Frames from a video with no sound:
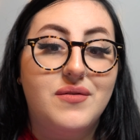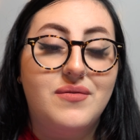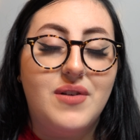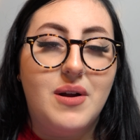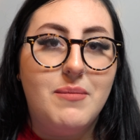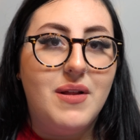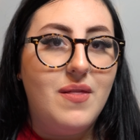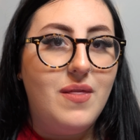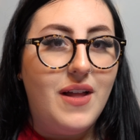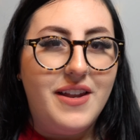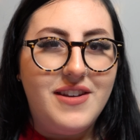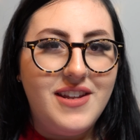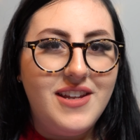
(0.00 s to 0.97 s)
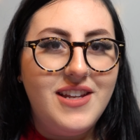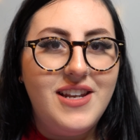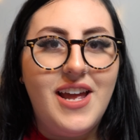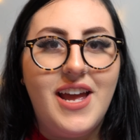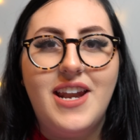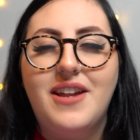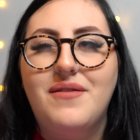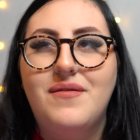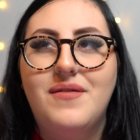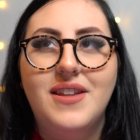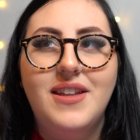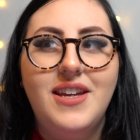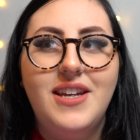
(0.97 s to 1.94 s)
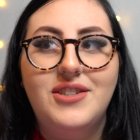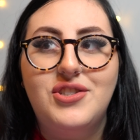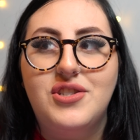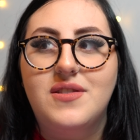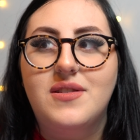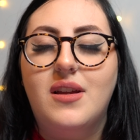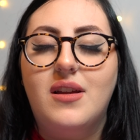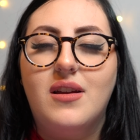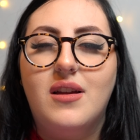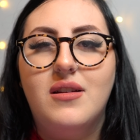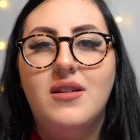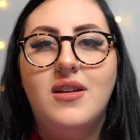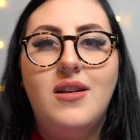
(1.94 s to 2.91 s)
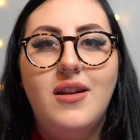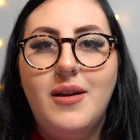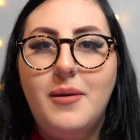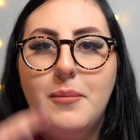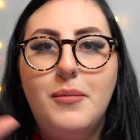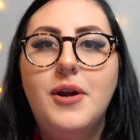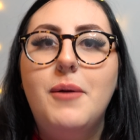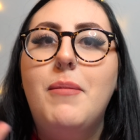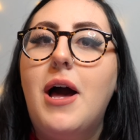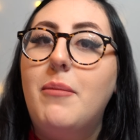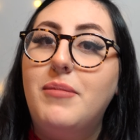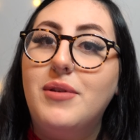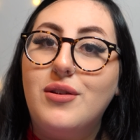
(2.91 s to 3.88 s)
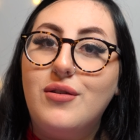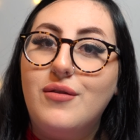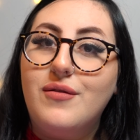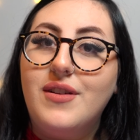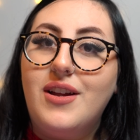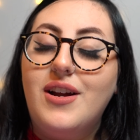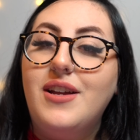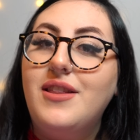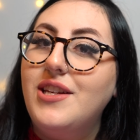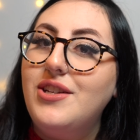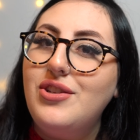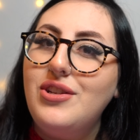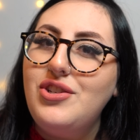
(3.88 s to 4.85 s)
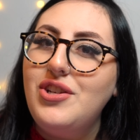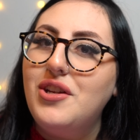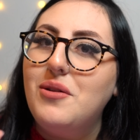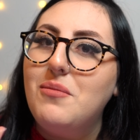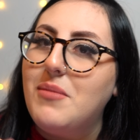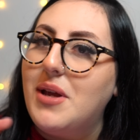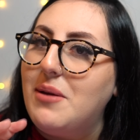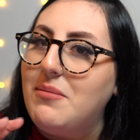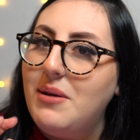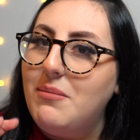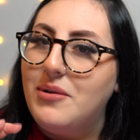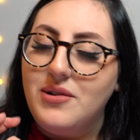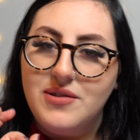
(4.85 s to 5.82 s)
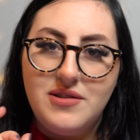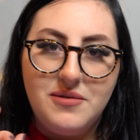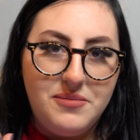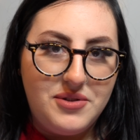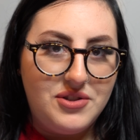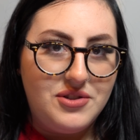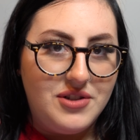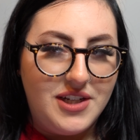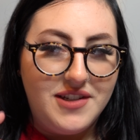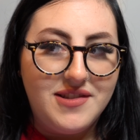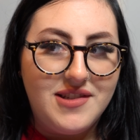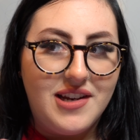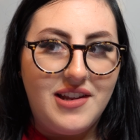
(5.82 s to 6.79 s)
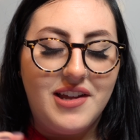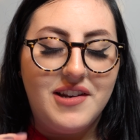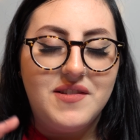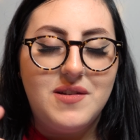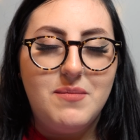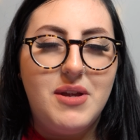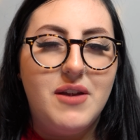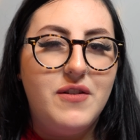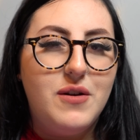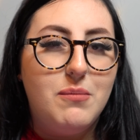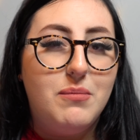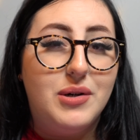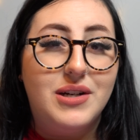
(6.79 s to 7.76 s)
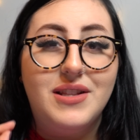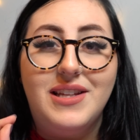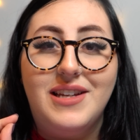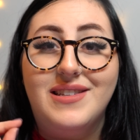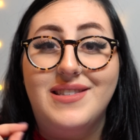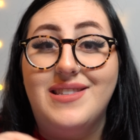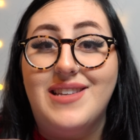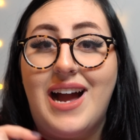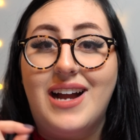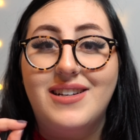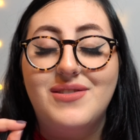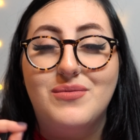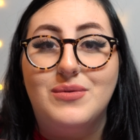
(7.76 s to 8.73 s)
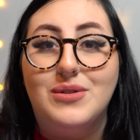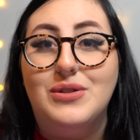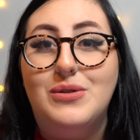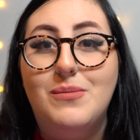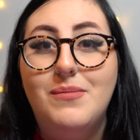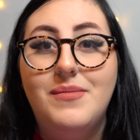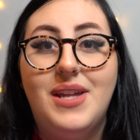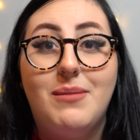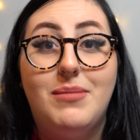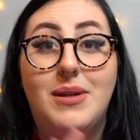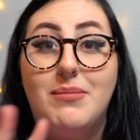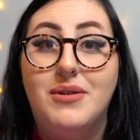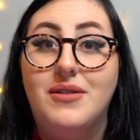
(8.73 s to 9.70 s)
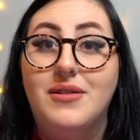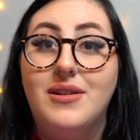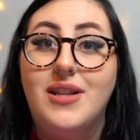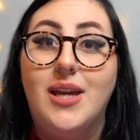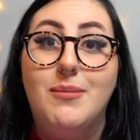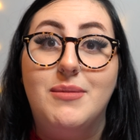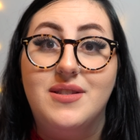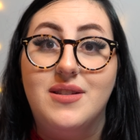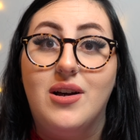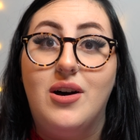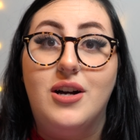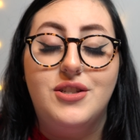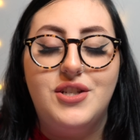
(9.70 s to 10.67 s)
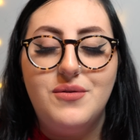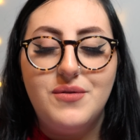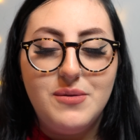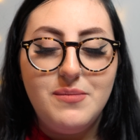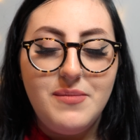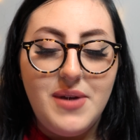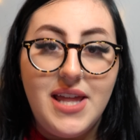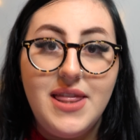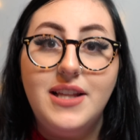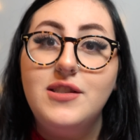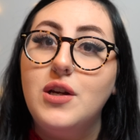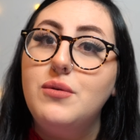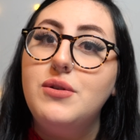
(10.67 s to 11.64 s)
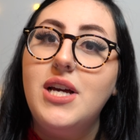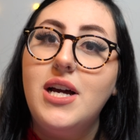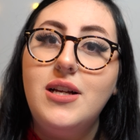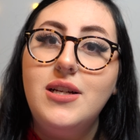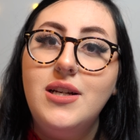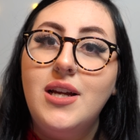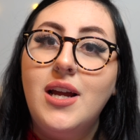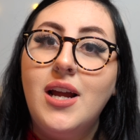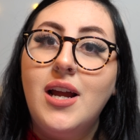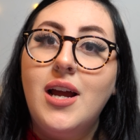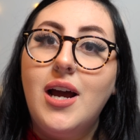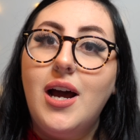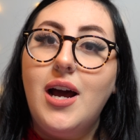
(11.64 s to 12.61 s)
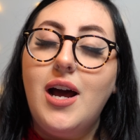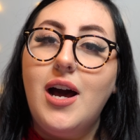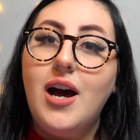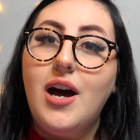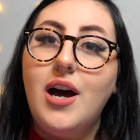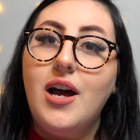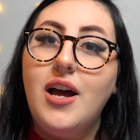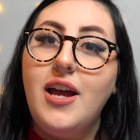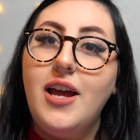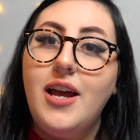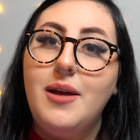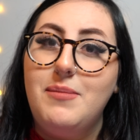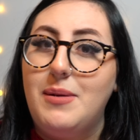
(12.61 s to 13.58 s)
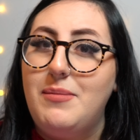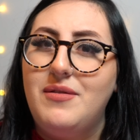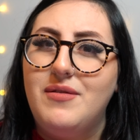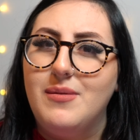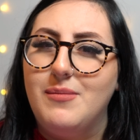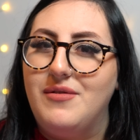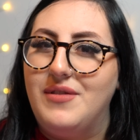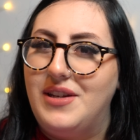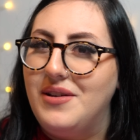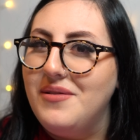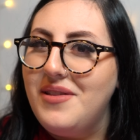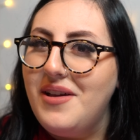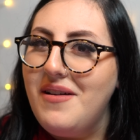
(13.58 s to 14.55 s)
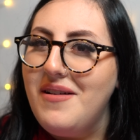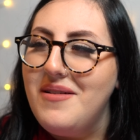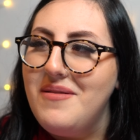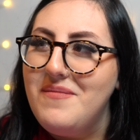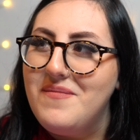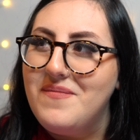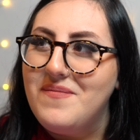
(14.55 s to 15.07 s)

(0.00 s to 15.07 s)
from London and I feel like she's like pretty popular over there. I think that she could maybe pull some strings and get us to be able to book the exact room that people claim is the haunted room in this hotel. Uh, and maybe film a video there.